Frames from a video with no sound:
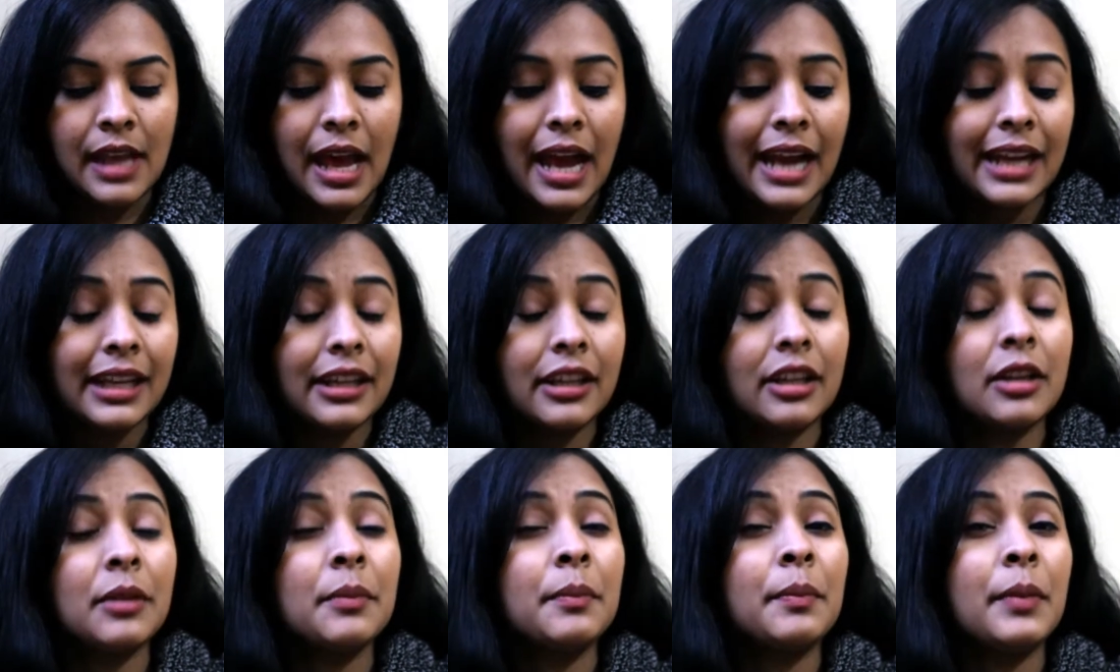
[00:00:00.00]
I
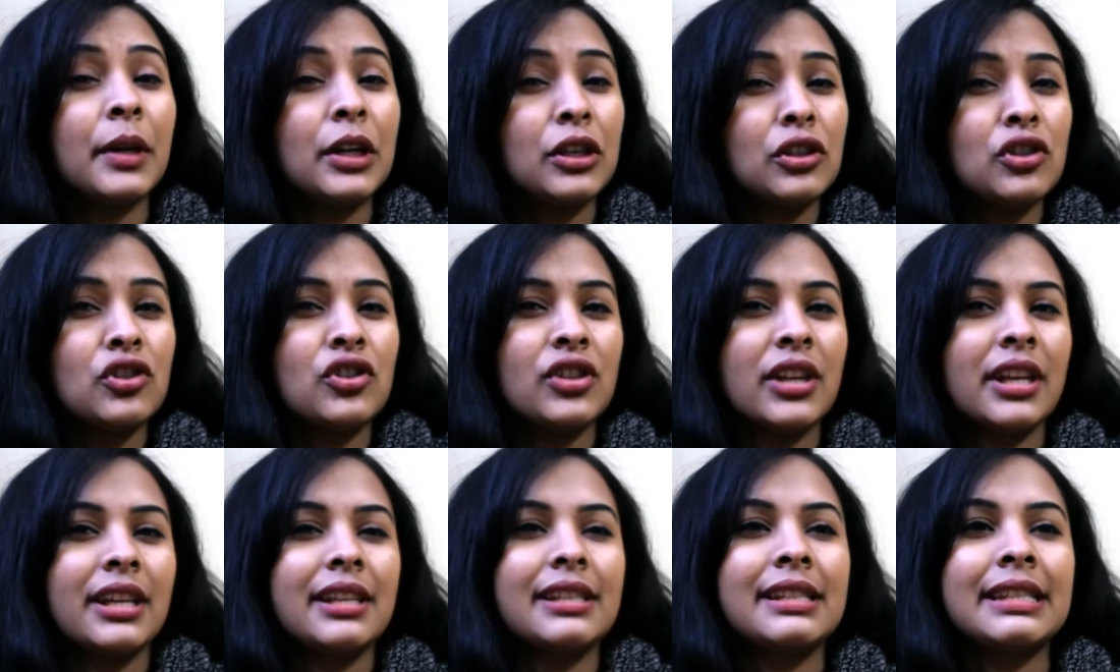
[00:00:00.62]
didn't
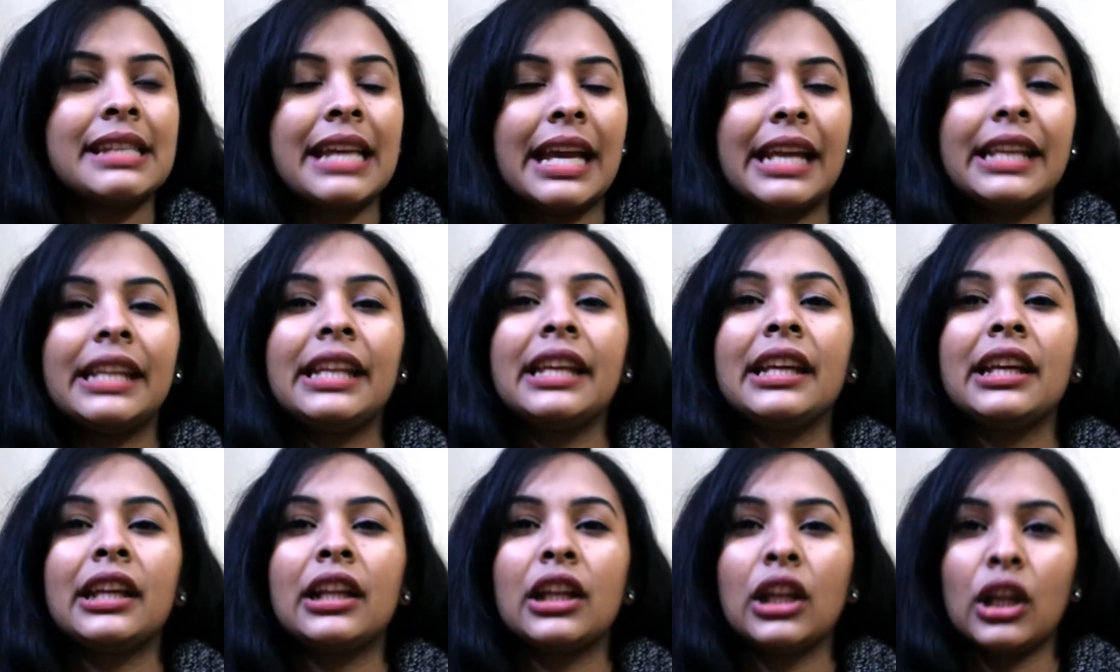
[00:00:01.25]
purchase
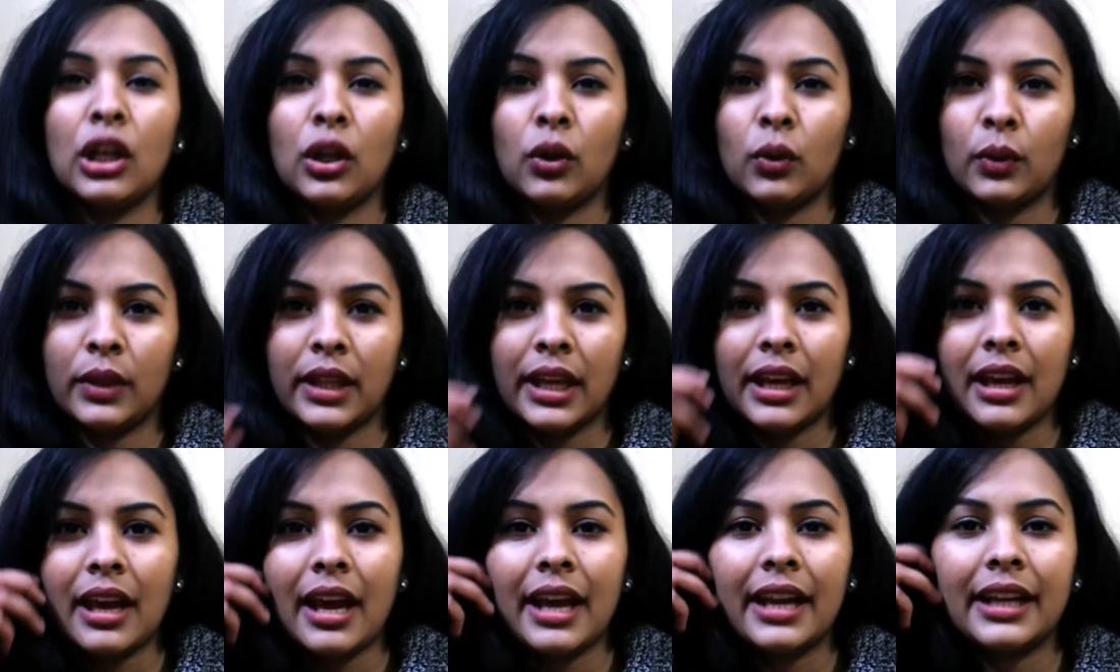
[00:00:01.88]
any
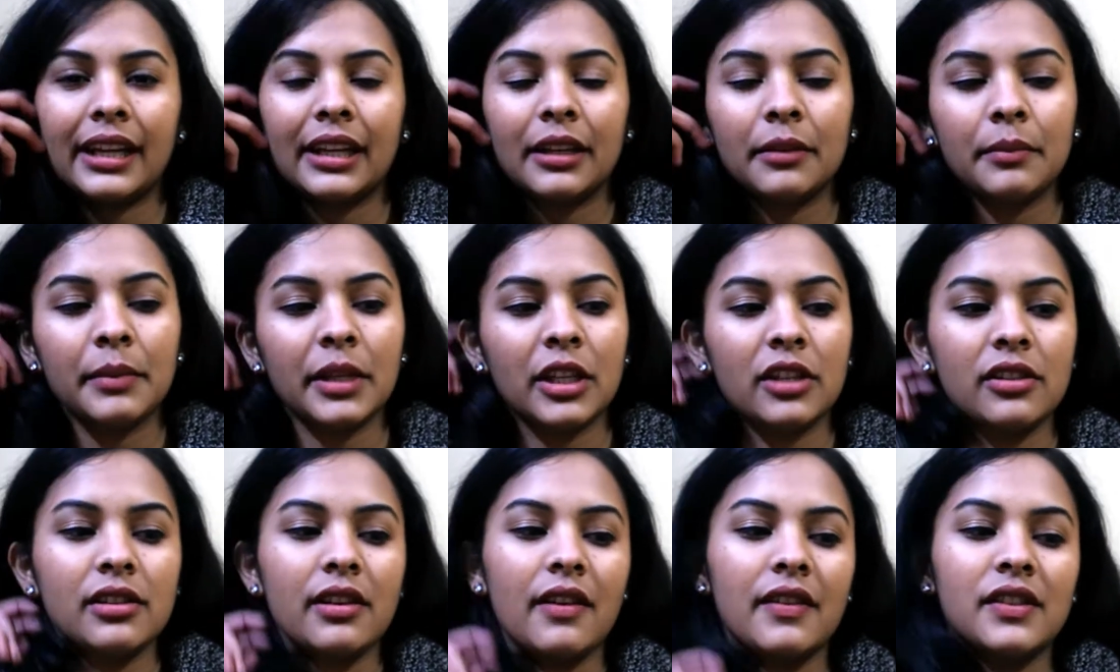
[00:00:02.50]
clothing item
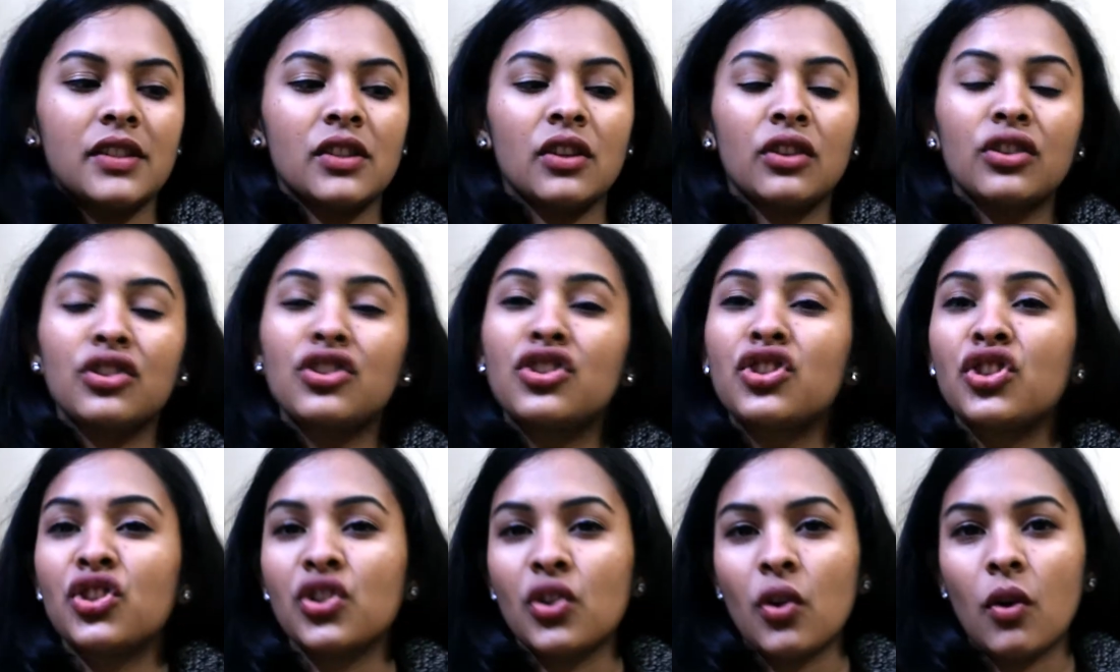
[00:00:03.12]
because I was not
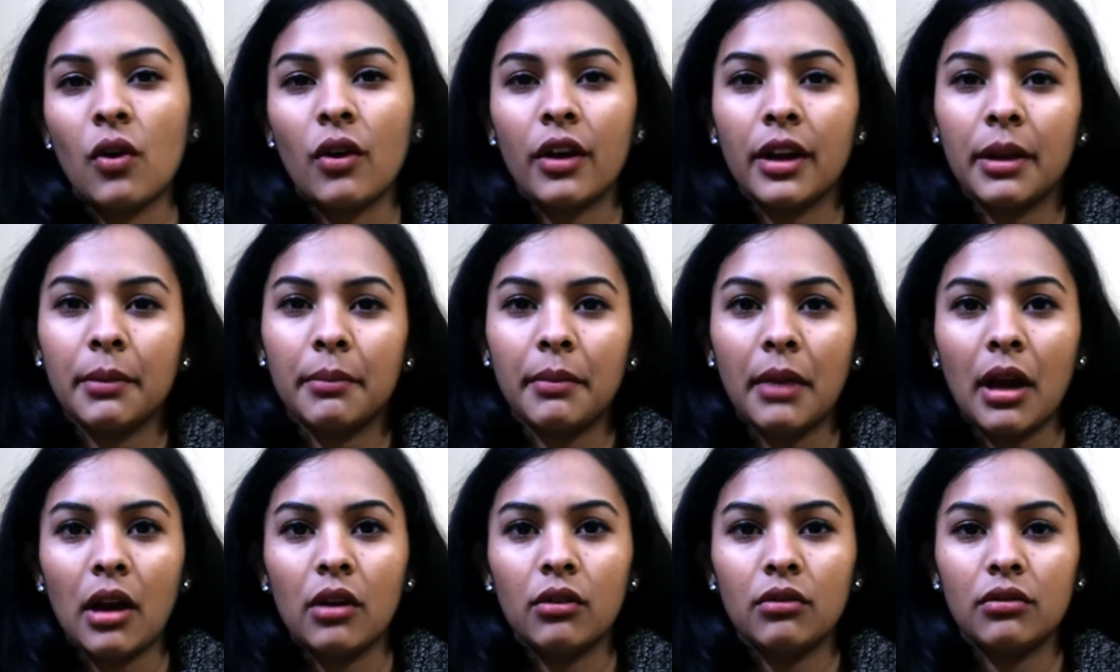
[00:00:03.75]
sure
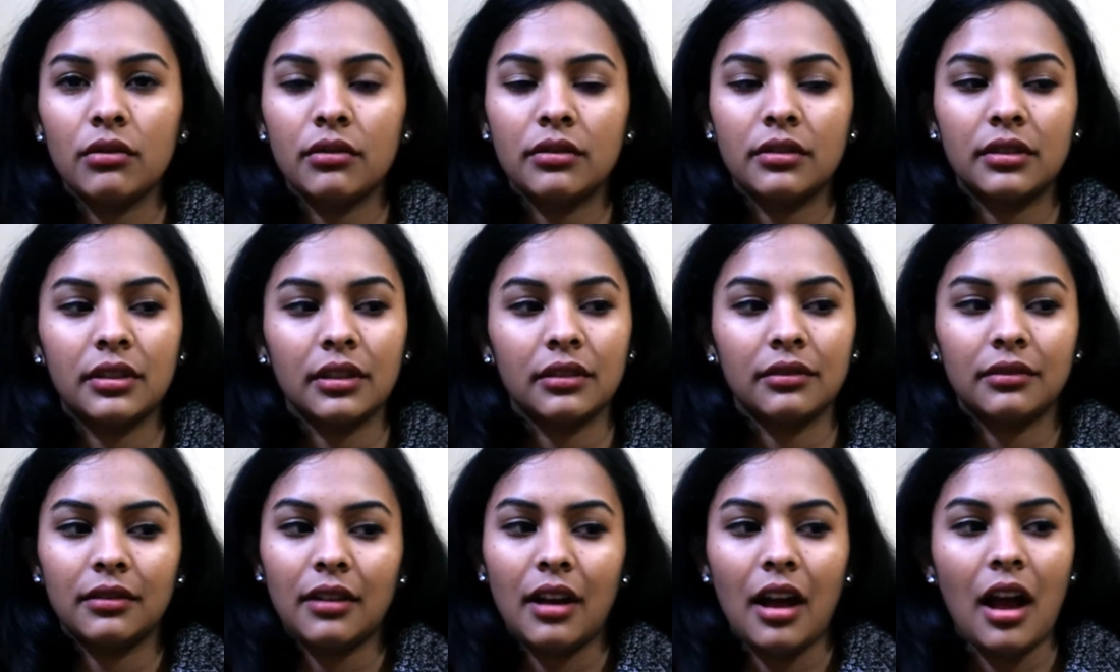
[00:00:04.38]
about
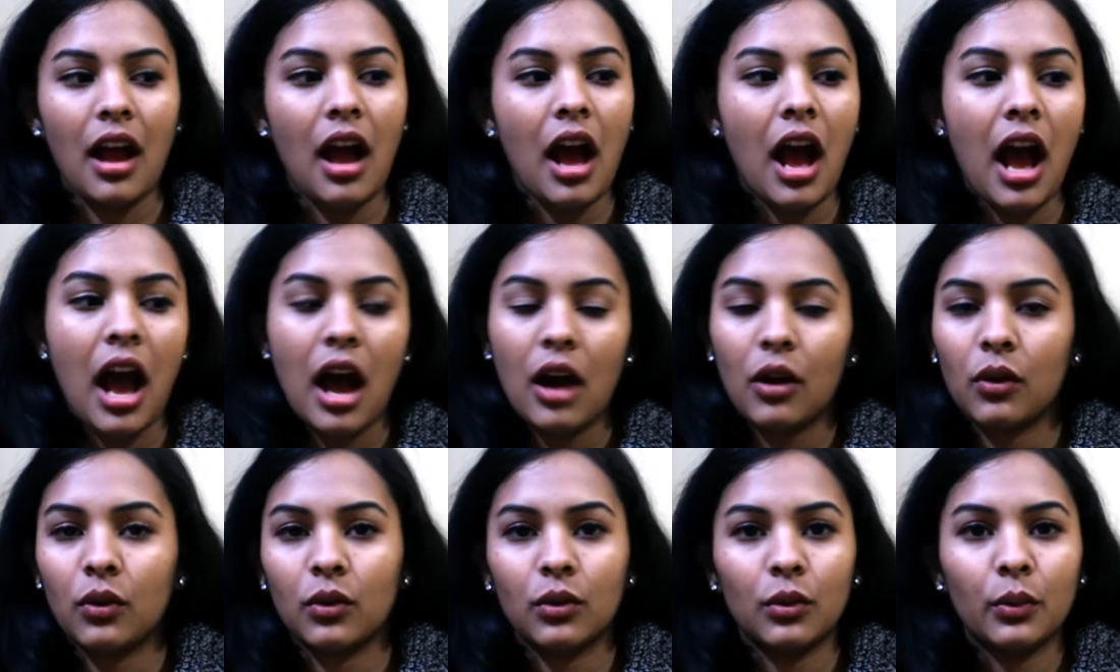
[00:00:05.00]

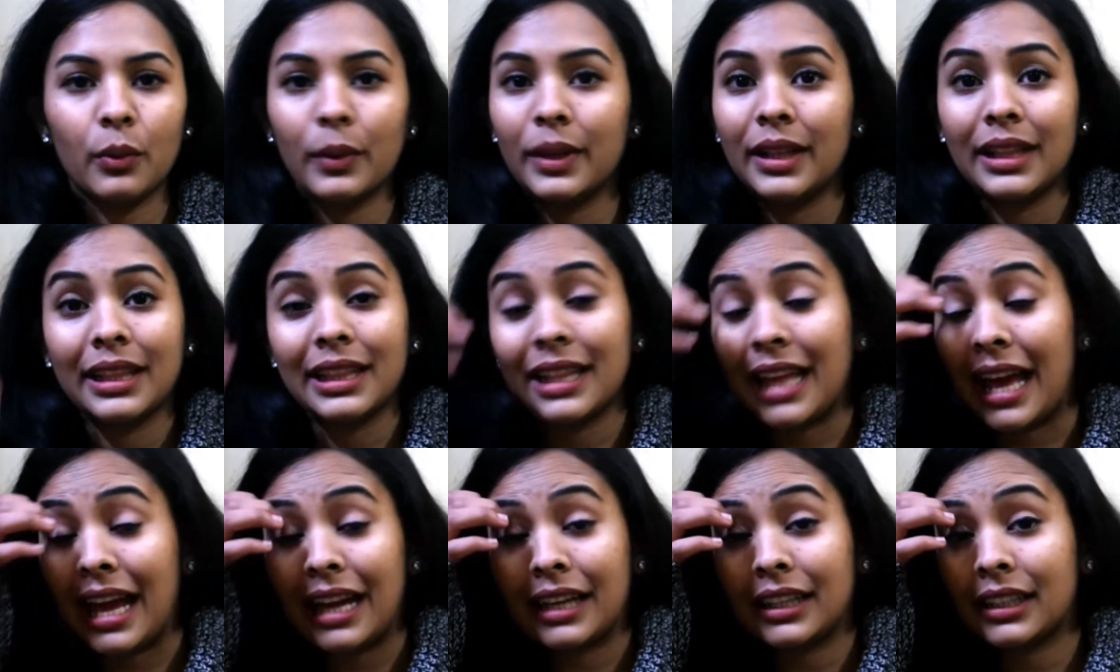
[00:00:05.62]
how will
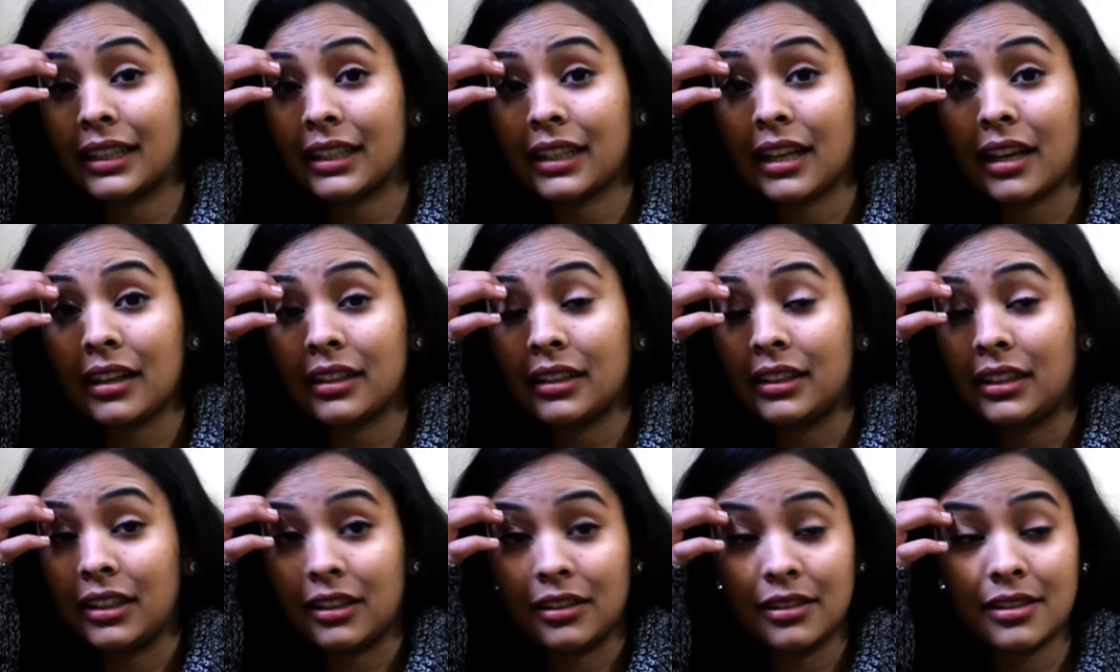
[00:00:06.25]
that
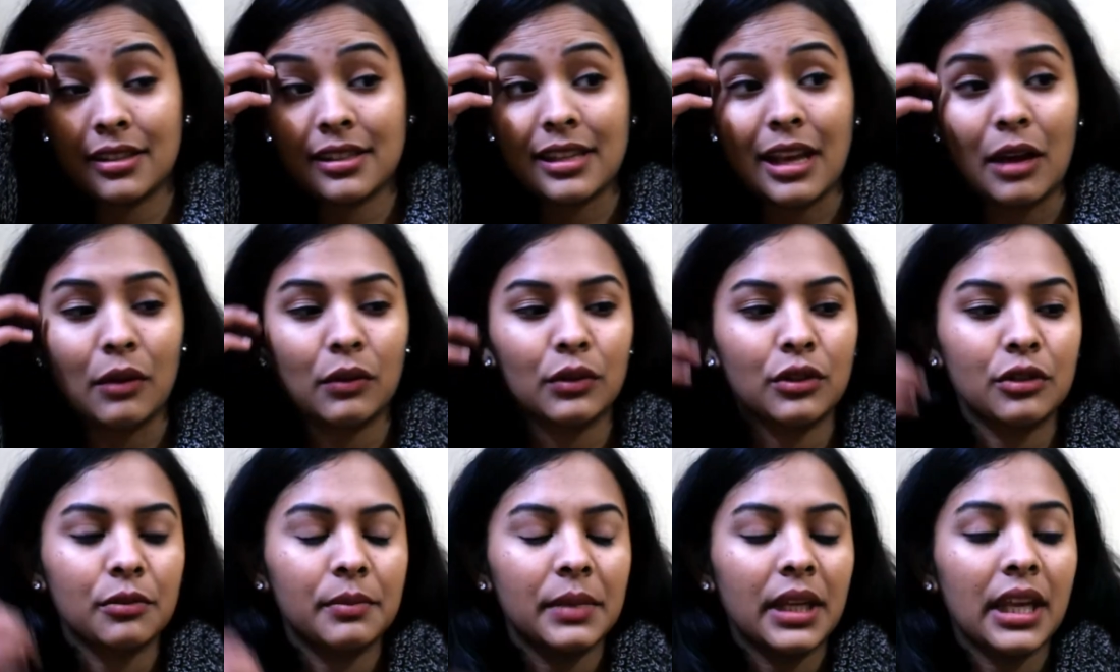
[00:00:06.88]
turns
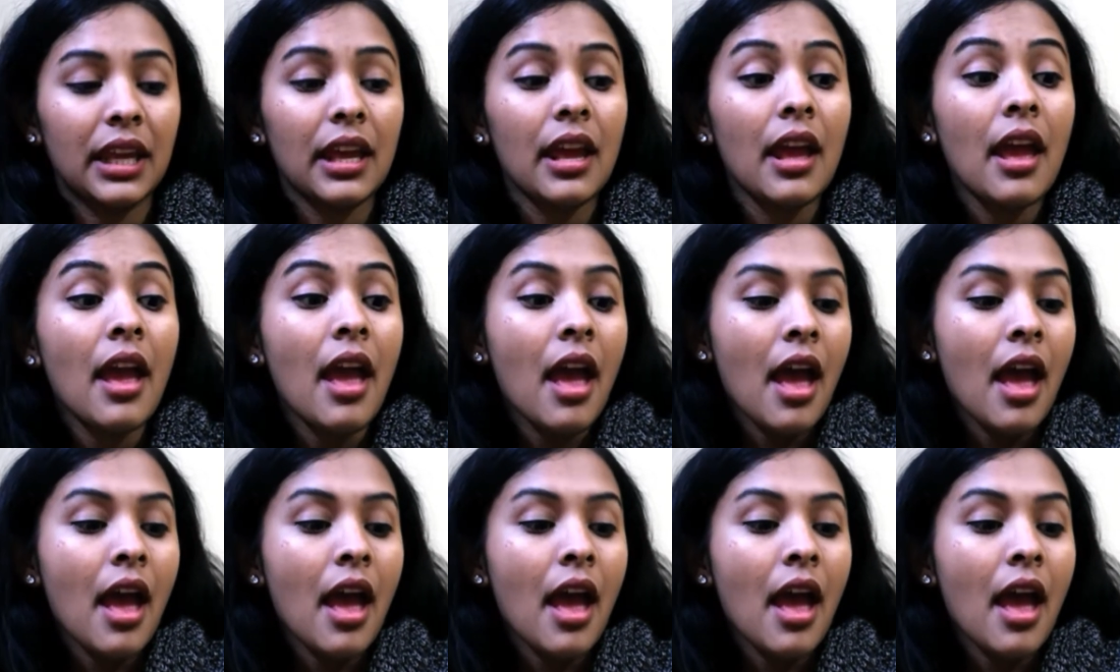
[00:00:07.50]
out to be.